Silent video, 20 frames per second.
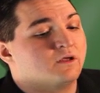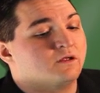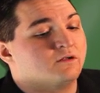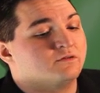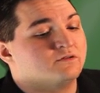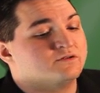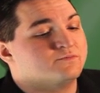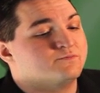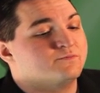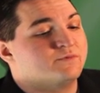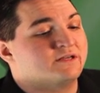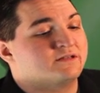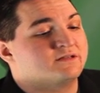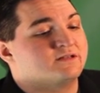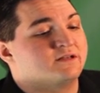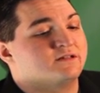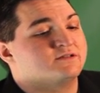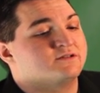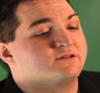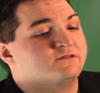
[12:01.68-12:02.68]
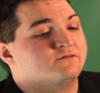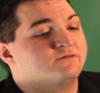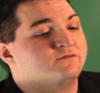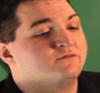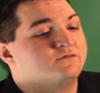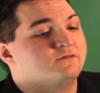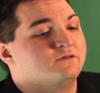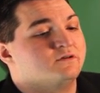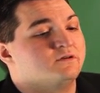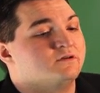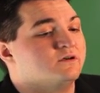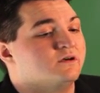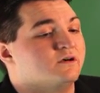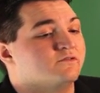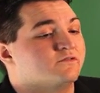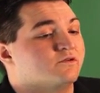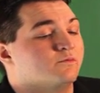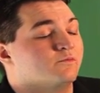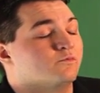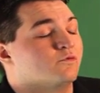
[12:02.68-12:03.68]
you know, there's a big sense of
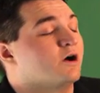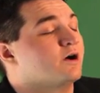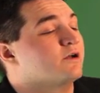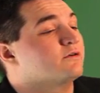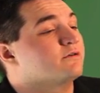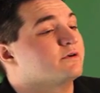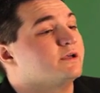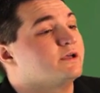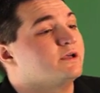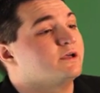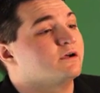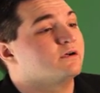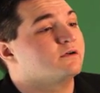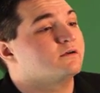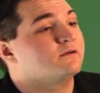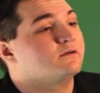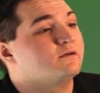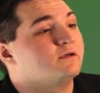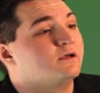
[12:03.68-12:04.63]
camaraderie here,